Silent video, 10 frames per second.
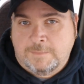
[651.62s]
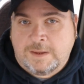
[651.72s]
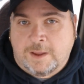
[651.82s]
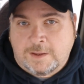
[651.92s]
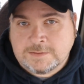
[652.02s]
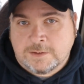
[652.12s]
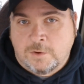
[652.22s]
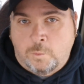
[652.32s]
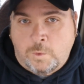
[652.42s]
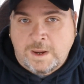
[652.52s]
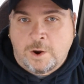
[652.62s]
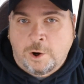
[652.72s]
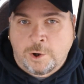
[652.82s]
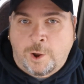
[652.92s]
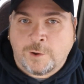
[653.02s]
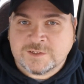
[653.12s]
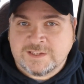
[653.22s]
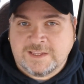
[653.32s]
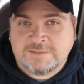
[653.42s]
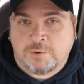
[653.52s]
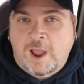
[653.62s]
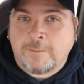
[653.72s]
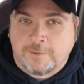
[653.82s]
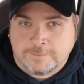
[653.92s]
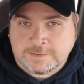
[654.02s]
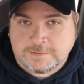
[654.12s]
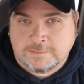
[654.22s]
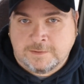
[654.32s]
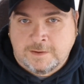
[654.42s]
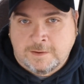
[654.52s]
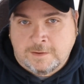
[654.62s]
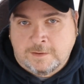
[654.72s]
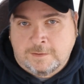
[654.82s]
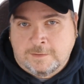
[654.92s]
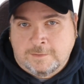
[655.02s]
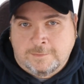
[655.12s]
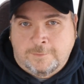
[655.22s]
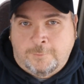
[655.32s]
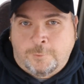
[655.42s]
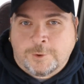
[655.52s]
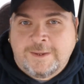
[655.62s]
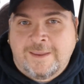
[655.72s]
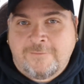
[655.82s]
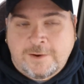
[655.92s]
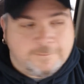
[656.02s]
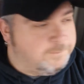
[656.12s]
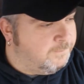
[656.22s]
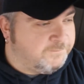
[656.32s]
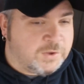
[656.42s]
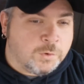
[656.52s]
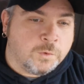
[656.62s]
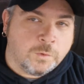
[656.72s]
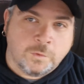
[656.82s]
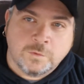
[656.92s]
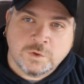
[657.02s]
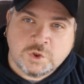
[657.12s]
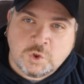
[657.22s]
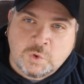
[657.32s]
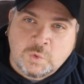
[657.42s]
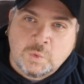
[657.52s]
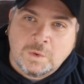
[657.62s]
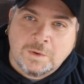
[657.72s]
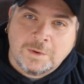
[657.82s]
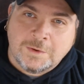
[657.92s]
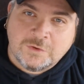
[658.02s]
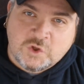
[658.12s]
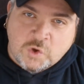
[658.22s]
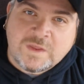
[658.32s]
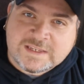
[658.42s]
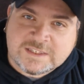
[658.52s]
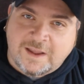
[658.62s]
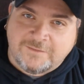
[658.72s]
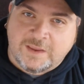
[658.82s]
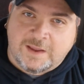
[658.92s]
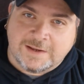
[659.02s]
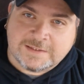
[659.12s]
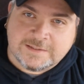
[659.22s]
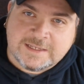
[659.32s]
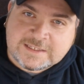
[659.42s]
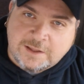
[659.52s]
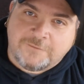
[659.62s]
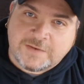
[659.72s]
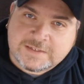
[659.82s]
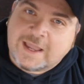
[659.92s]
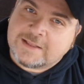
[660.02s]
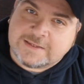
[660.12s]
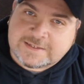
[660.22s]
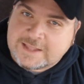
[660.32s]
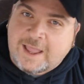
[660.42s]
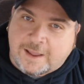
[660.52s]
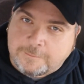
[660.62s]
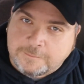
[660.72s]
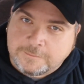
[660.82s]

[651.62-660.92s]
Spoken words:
Because we are causing these problems. We're giving them fuel to do this stuff to us. This stuff has got to stop.